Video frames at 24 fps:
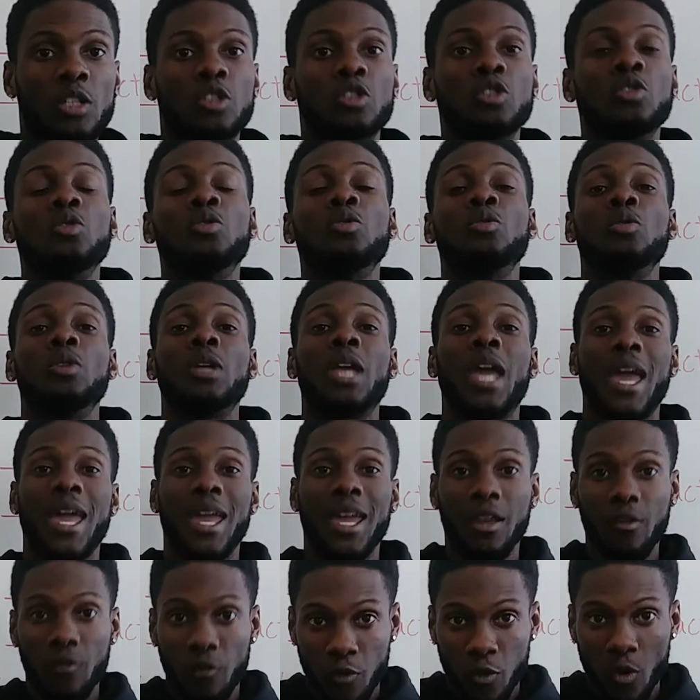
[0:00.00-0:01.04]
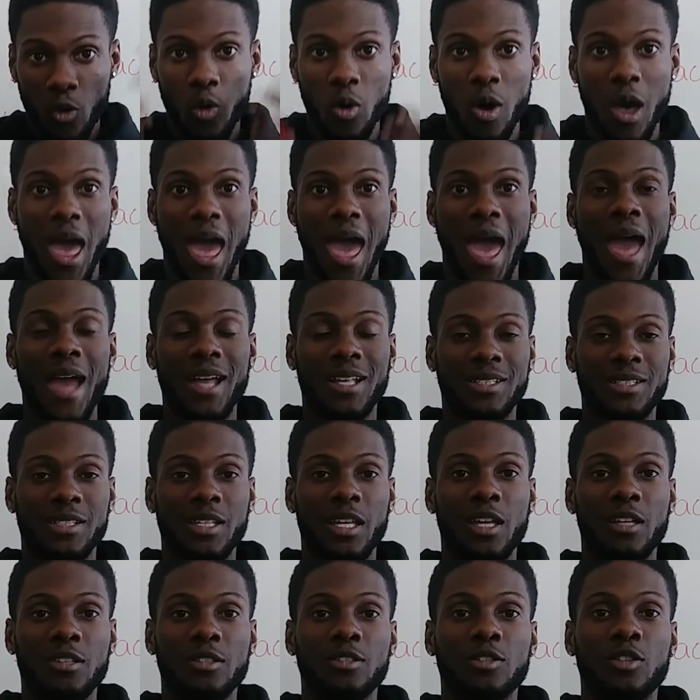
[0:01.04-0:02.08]
to gain full
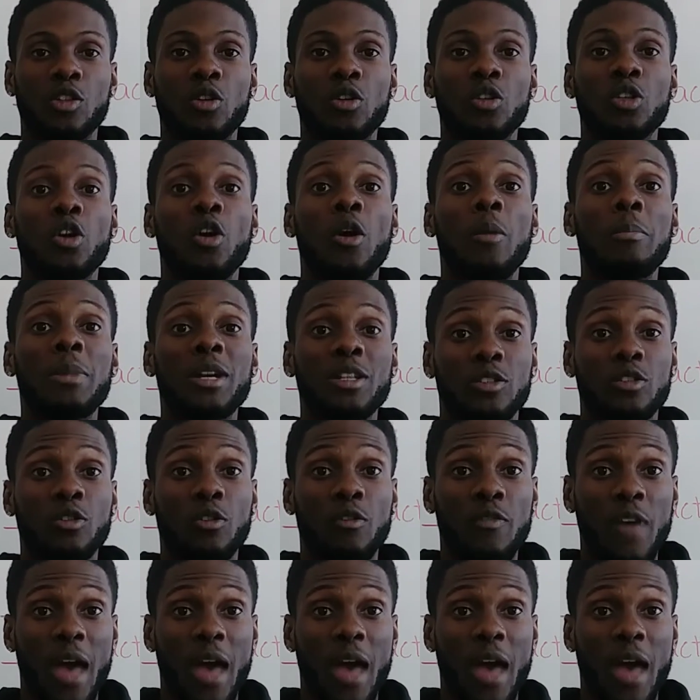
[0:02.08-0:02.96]
access to your mental